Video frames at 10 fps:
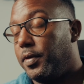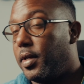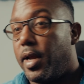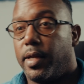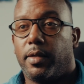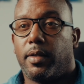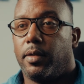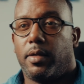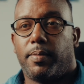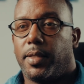you dine at
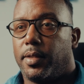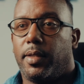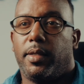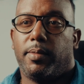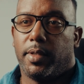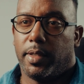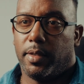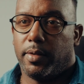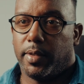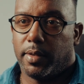another man's table, then
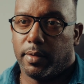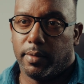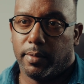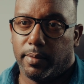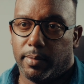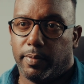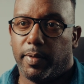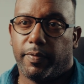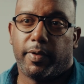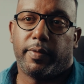you're going to
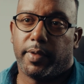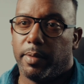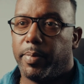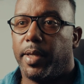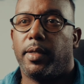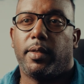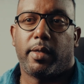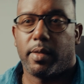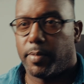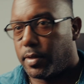be forever dependent
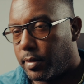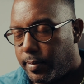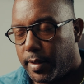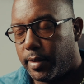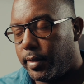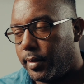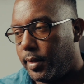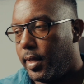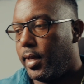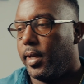on him or something like that.
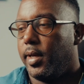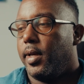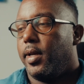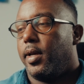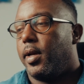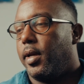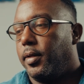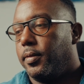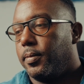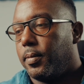
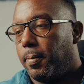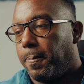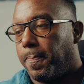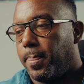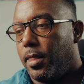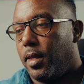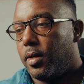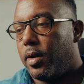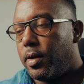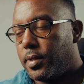And,
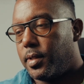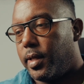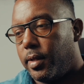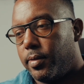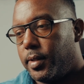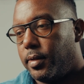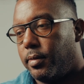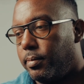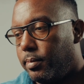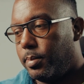I was like,
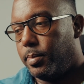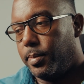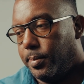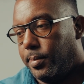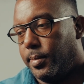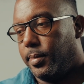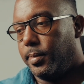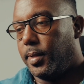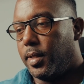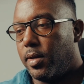well,
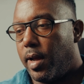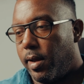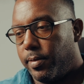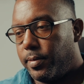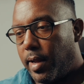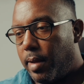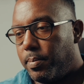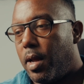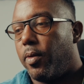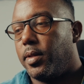I'm
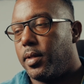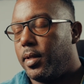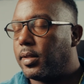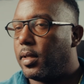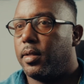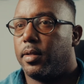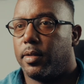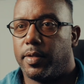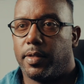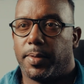not going to let another
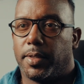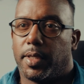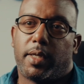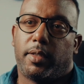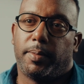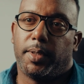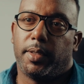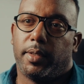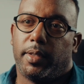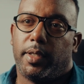Christmas catch
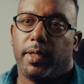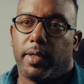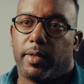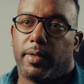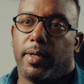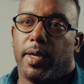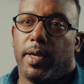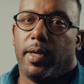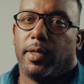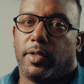me here,
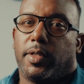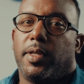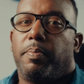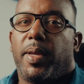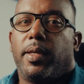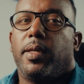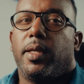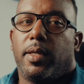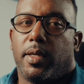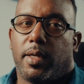just
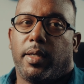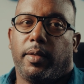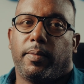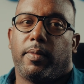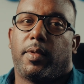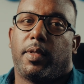depending on